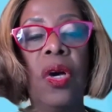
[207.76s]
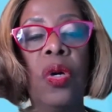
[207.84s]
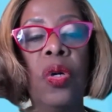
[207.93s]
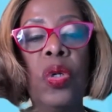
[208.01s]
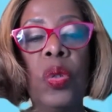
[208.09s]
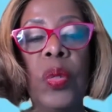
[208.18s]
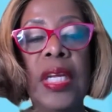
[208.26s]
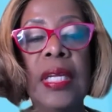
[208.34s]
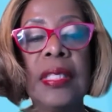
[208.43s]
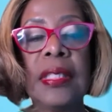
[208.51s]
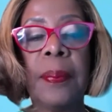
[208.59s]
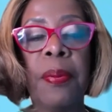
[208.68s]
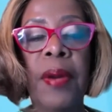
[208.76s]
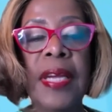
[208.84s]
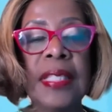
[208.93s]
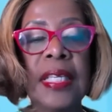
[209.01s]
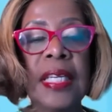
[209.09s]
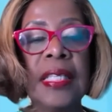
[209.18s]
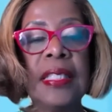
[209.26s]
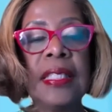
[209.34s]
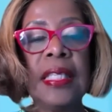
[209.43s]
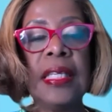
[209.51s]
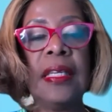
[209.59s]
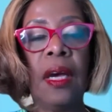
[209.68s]
who is the president and
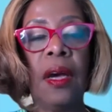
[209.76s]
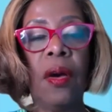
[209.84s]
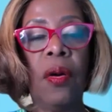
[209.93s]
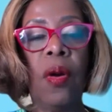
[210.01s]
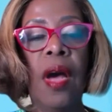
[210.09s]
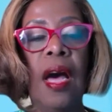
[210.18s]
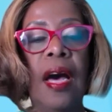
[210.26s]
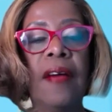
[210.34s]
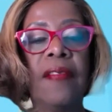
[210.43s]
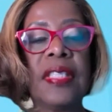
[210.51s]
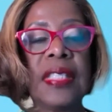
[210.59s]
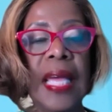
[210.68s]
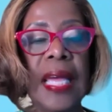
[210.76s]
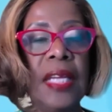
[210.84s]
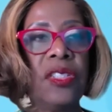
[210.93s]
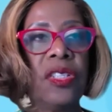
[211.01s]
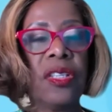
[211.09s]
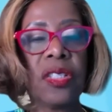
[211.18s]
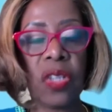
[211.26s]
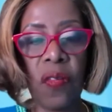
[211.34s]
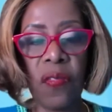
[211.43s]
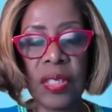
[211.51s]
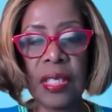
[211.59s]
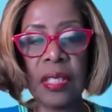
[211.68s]
CEO of Sage
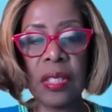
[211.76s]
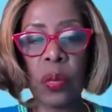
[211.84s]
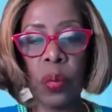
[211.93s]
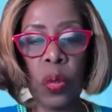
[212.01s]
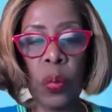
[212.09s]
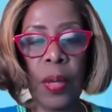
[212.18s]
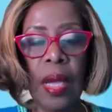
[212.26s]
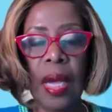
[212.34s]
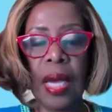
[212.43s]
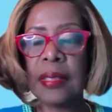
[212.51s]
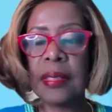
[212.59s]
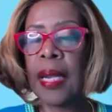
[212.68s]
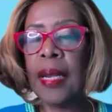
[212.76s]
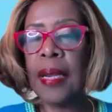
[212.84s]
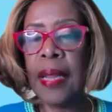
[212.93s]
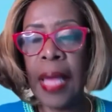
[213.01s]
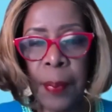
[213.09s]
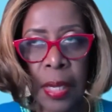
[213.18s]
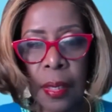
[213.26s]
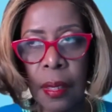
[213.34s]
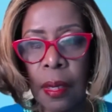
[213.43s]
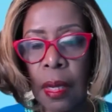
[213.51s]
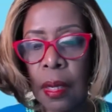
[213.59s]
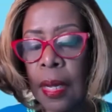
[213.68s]
Services Group, a dynamic
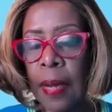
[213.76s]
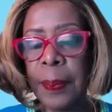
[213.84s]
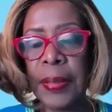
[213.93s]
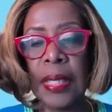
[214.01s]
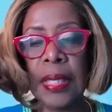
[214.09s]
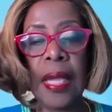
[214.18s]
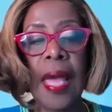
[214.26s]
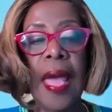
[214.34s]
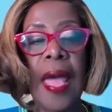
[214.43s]
company.